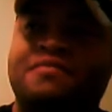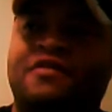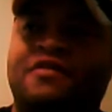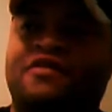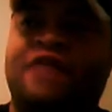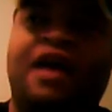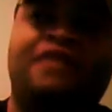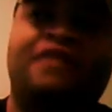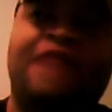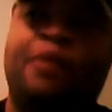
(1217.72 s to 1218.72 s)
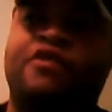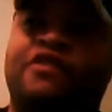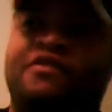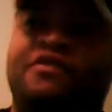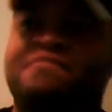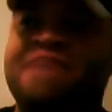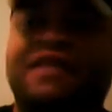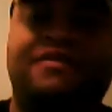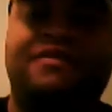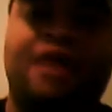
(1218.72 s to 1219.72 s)
songs that were just
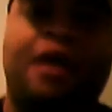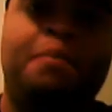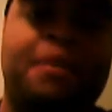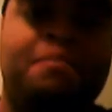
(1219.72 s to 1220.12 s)
mixed up in